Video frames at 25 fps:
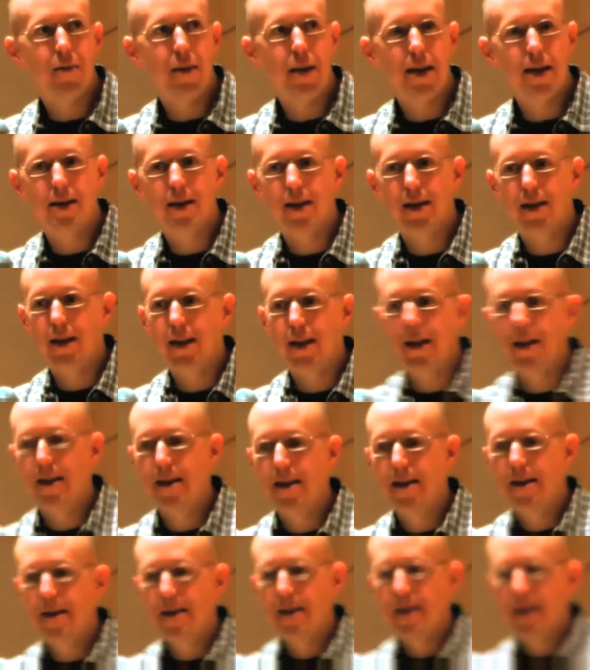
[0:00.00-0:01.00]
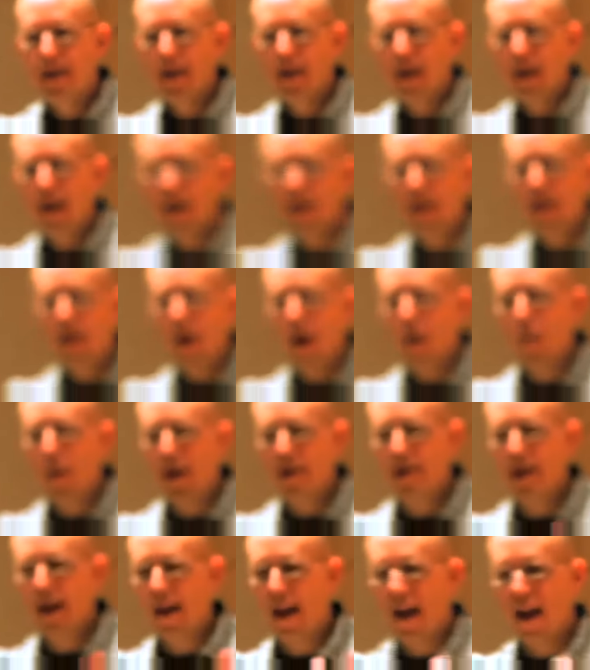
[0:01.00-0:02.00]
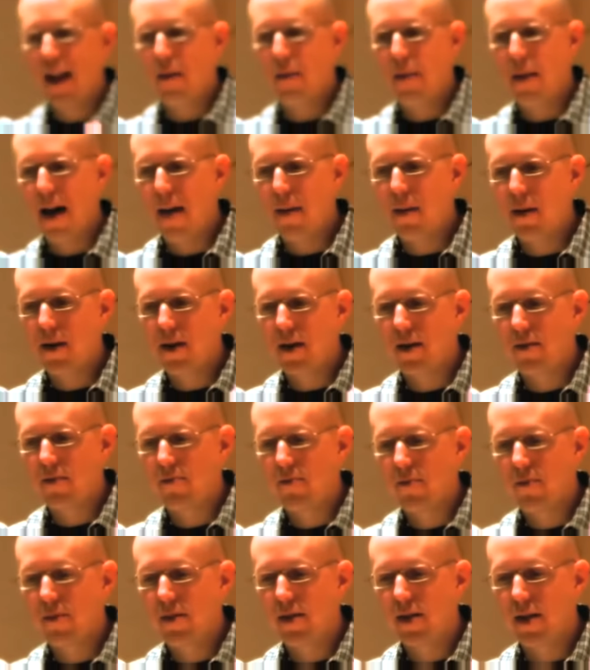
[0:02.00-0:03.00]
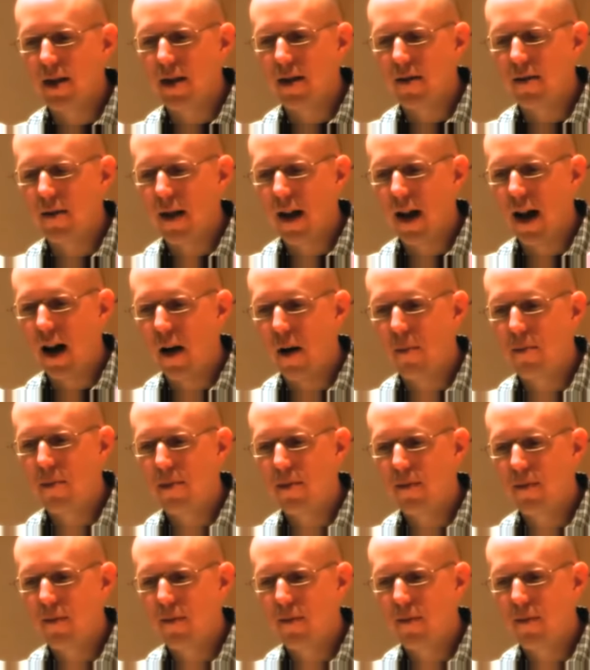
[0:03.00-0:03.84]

basically, I went down to Alabama to help